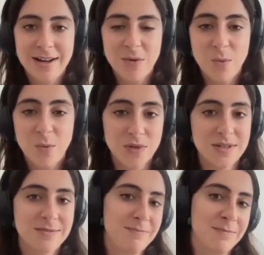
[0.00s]

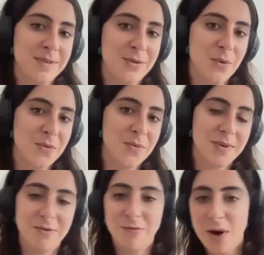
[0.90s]
what's sort of
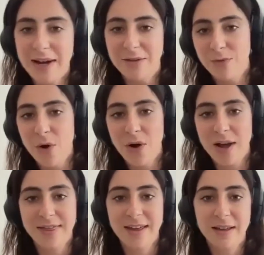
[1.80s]
right and wrong. I
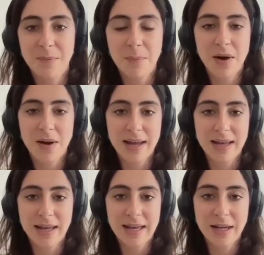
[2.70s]
think
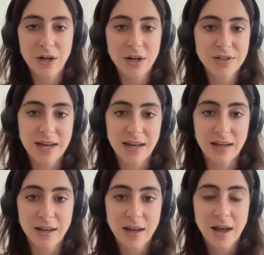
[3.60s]
by including
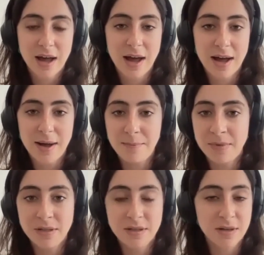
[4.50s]

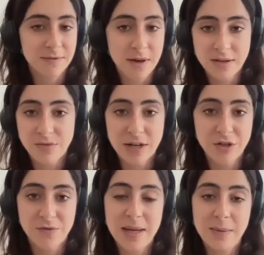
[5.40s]
diverse range
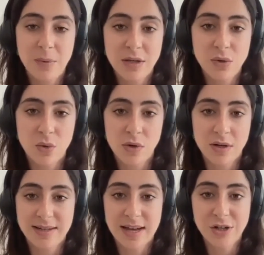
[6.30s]
of people in your
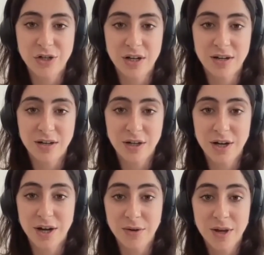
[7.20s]
organization,
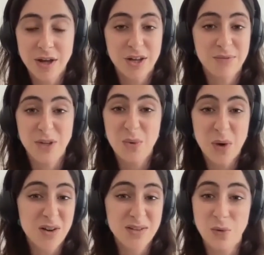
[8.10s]
you
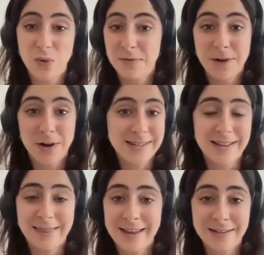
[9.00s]
are sort of
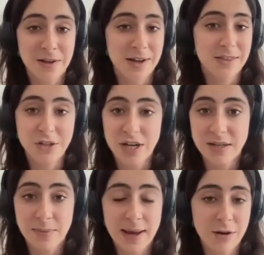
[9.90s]
fighting things like the
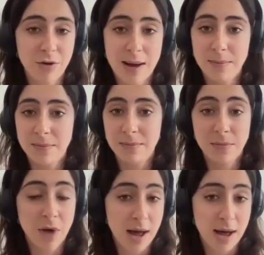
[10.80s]
gender pay gap,
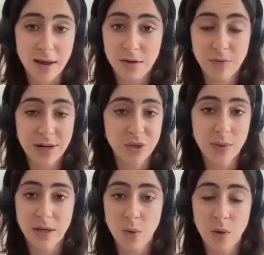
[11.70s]
racial
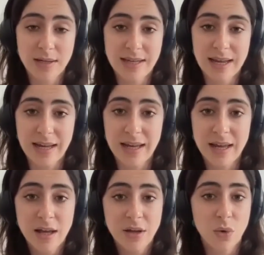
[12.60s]
inequality.
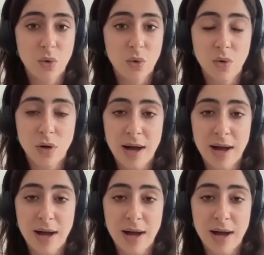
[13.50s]
You're